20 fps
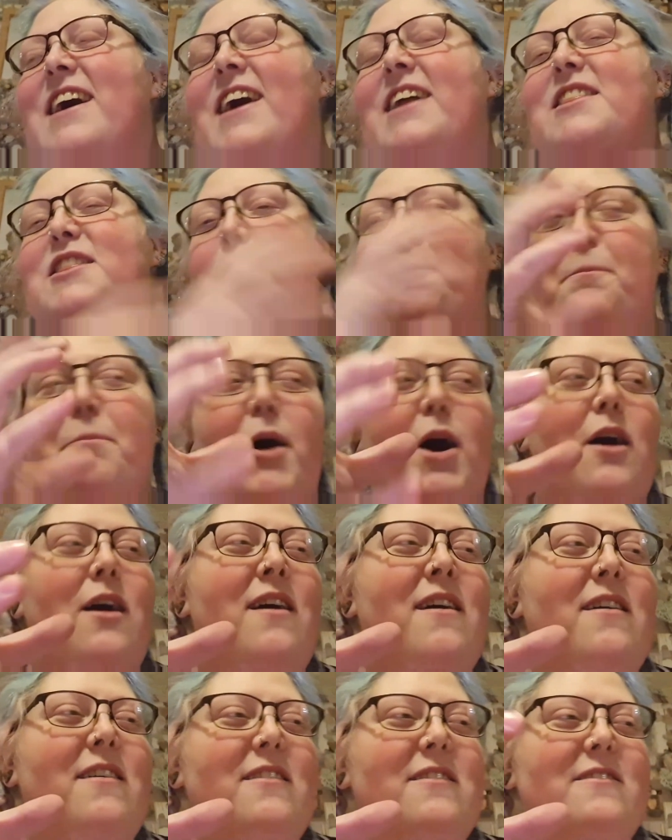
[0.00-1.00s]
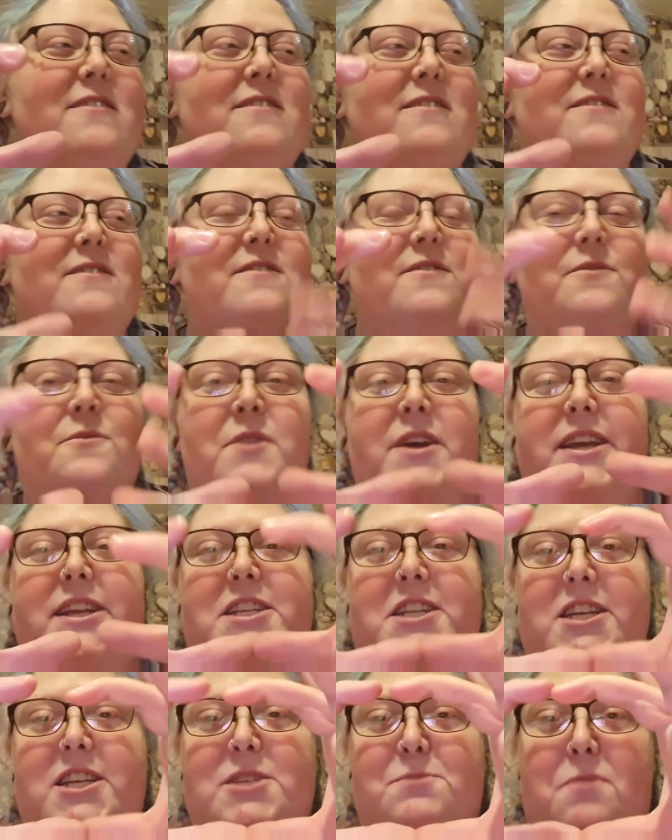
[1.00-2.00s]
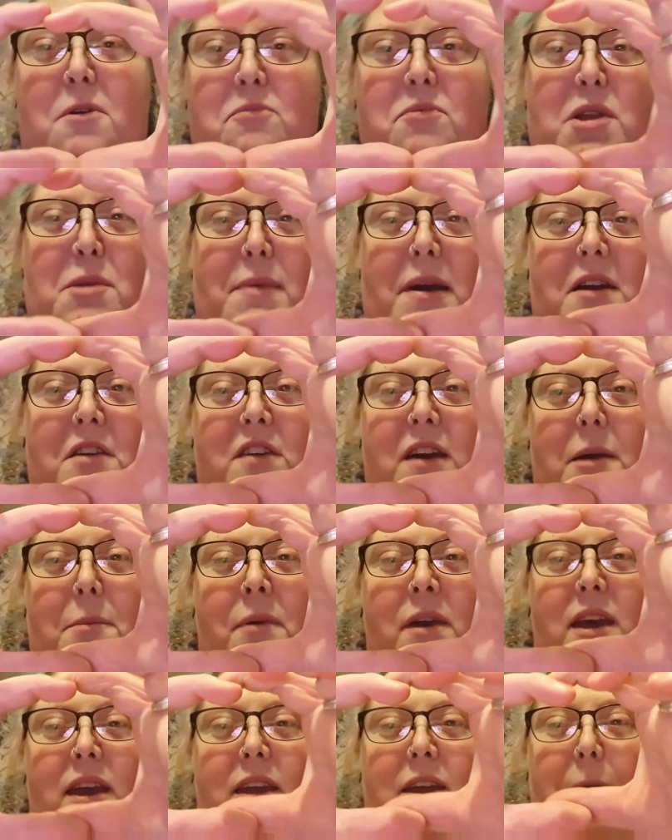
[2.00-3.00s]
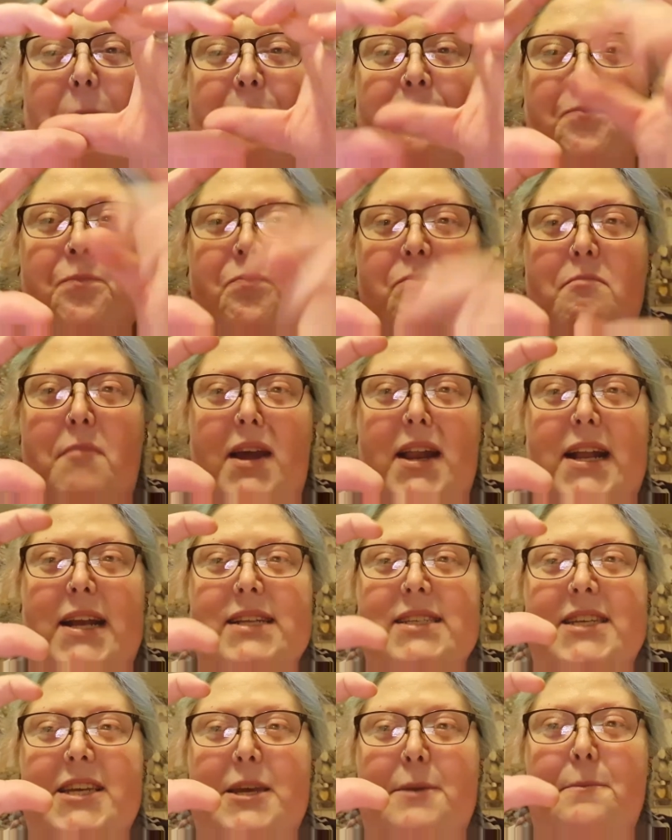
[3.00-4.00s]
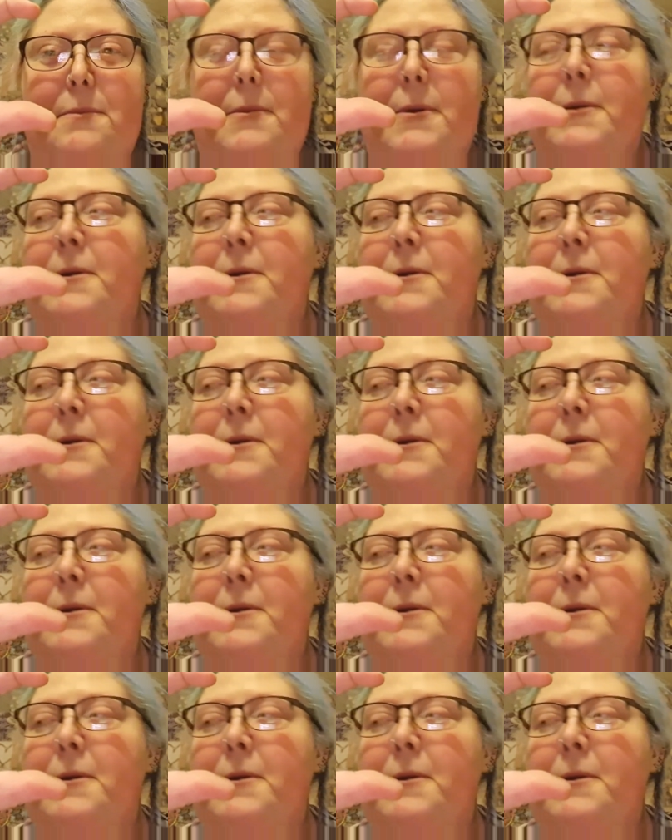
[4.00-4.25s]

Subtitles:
the pot, which is probably about that big, about that deep,